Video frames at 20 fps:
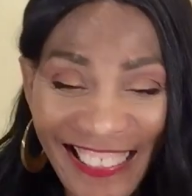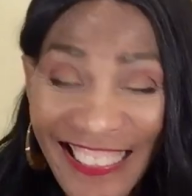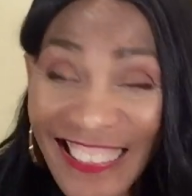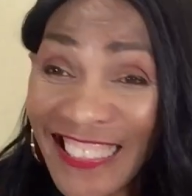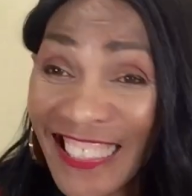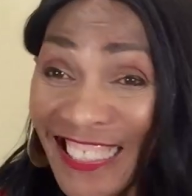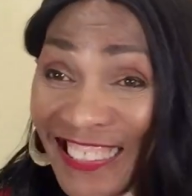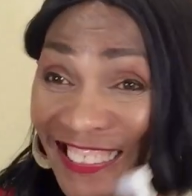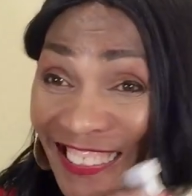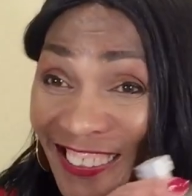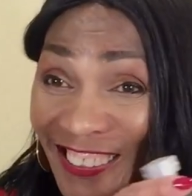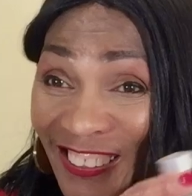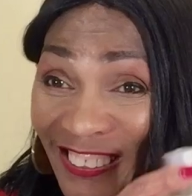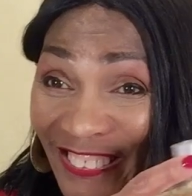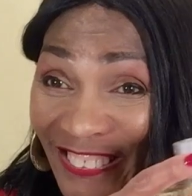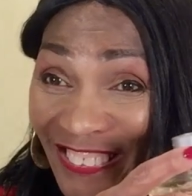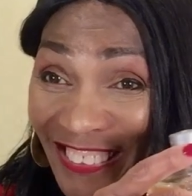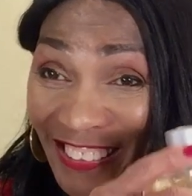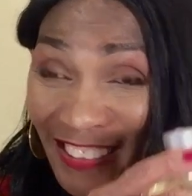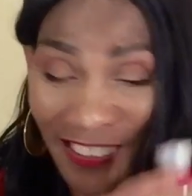It set the
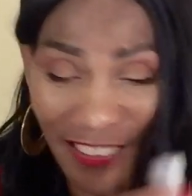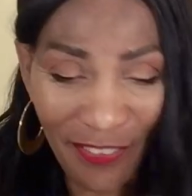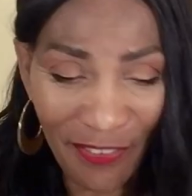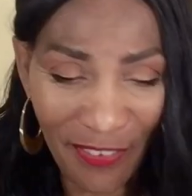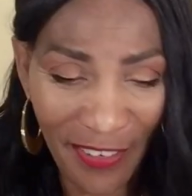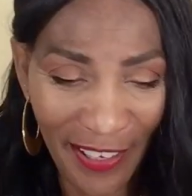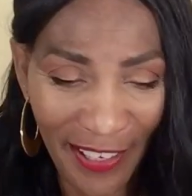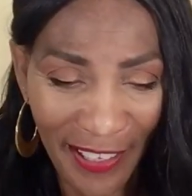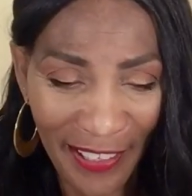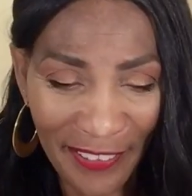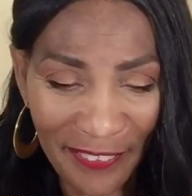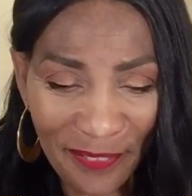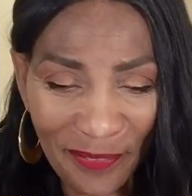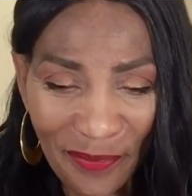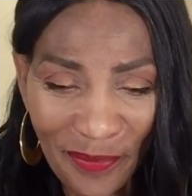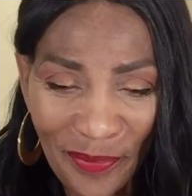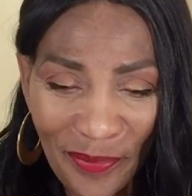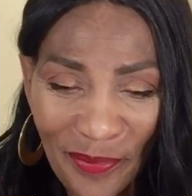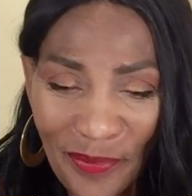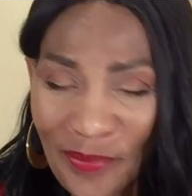tone just right.
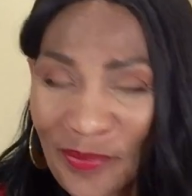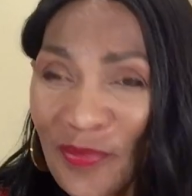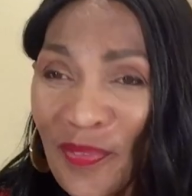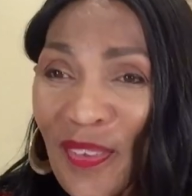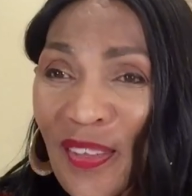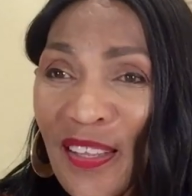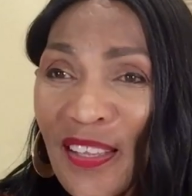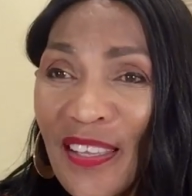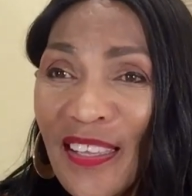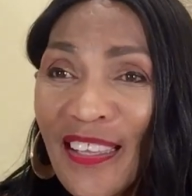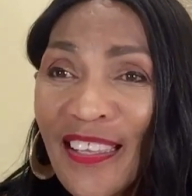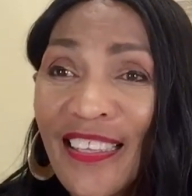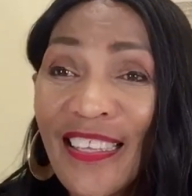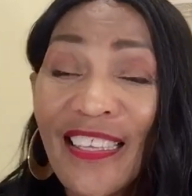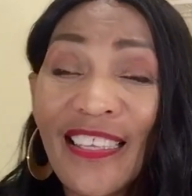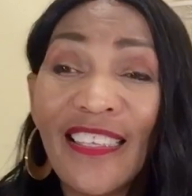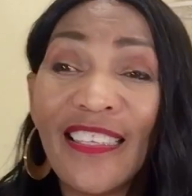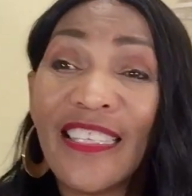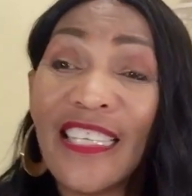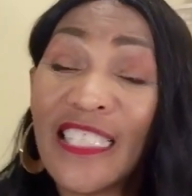
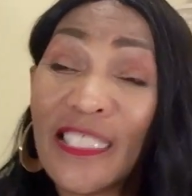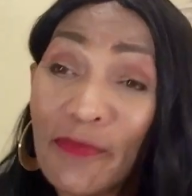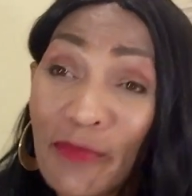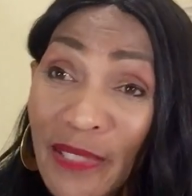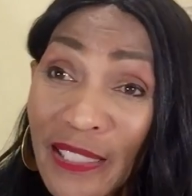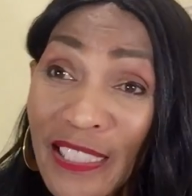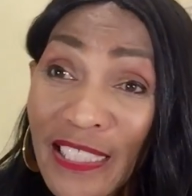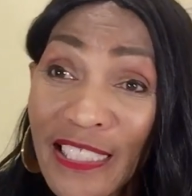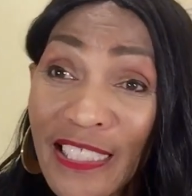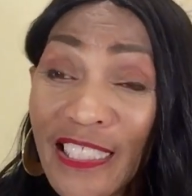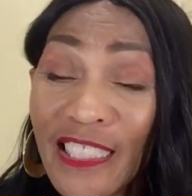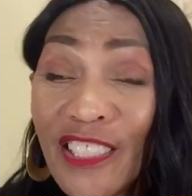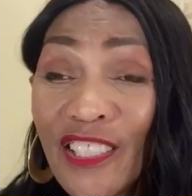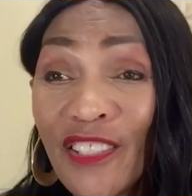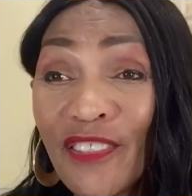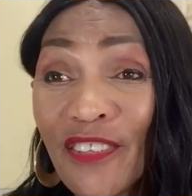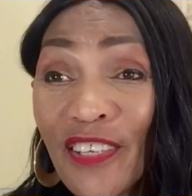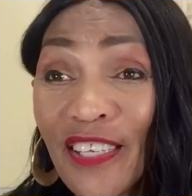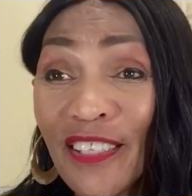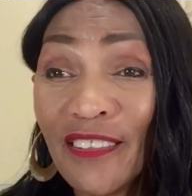Especially
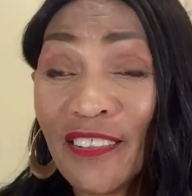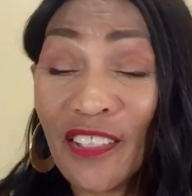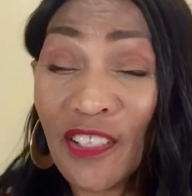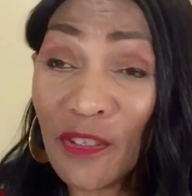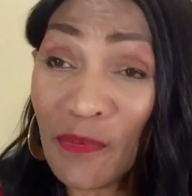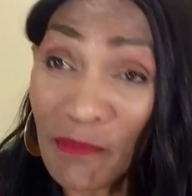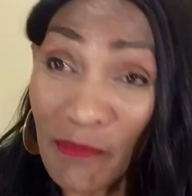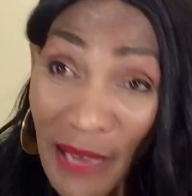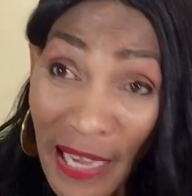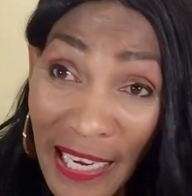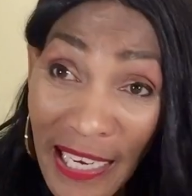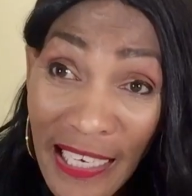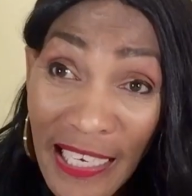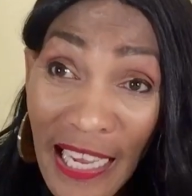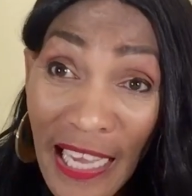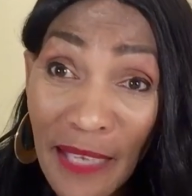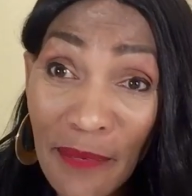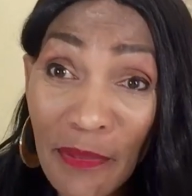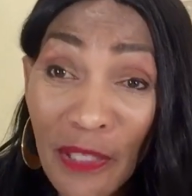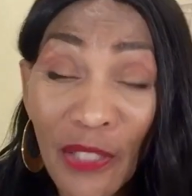since you are you might
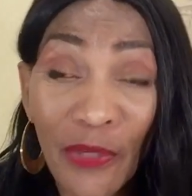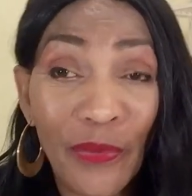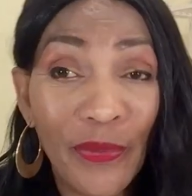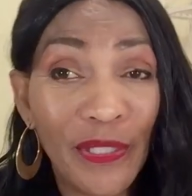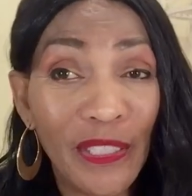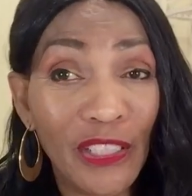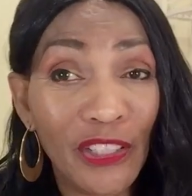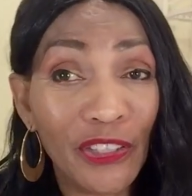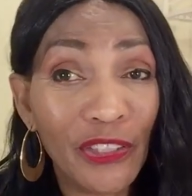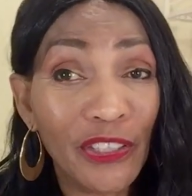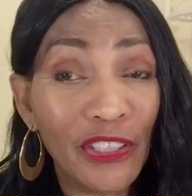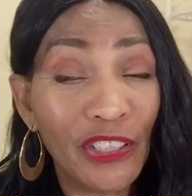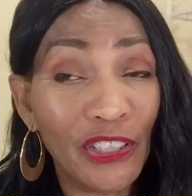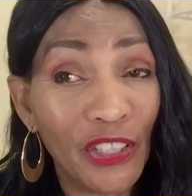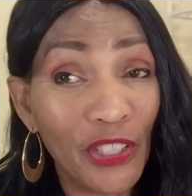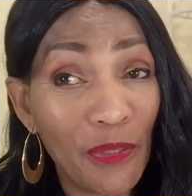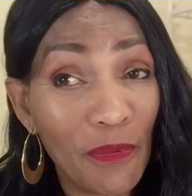not be going to church or